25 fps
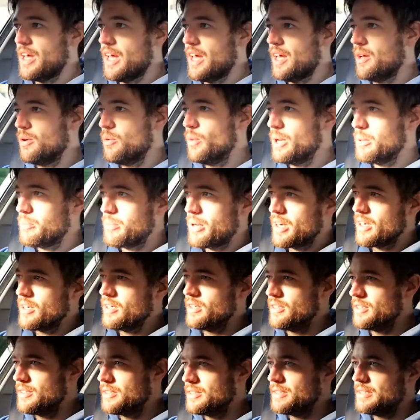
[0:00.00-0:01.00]
wing mirror.
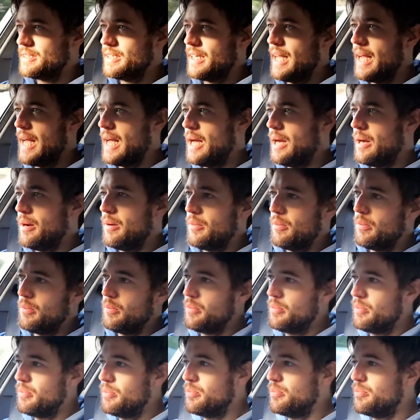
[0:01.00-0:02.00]

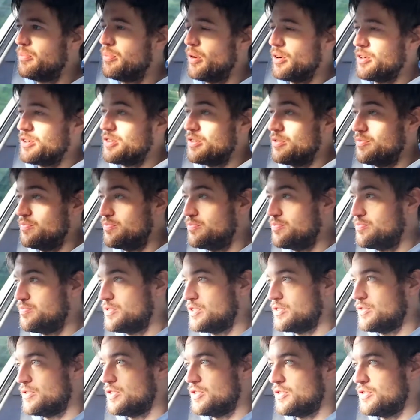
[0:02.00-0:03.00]
But to
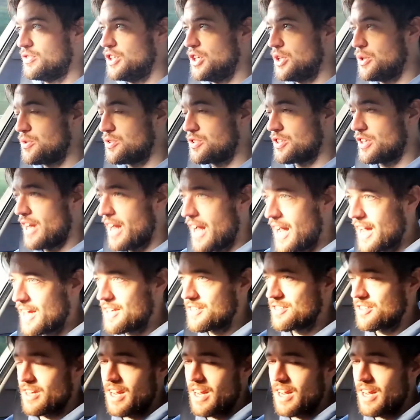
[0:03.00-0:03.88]
use it as an